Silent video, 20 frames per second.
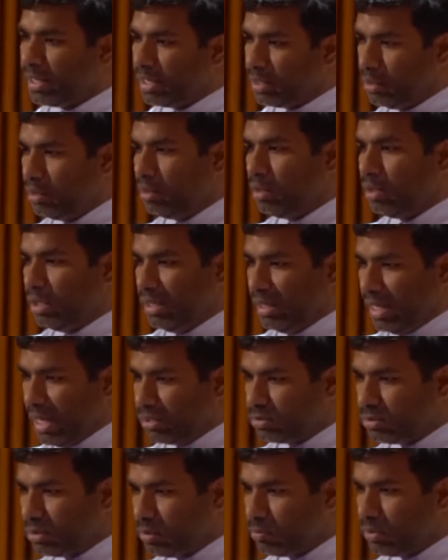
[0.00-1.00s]
get
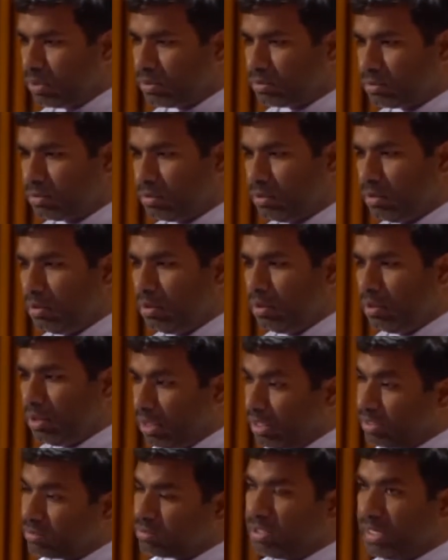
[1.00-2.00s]
large numbers,
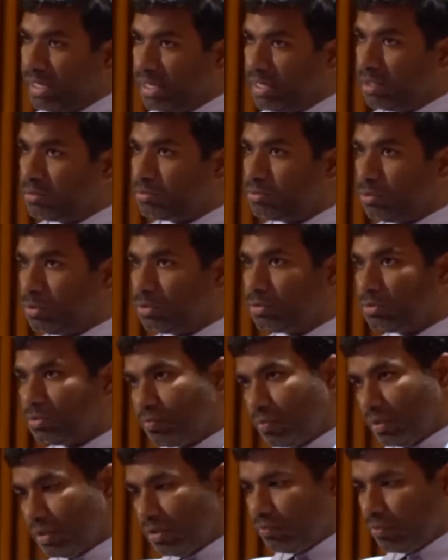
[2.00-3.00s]
rich data source
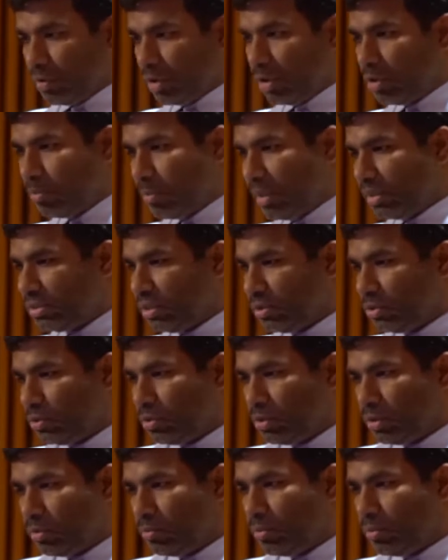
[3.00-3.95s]
for the follow-up, as I told you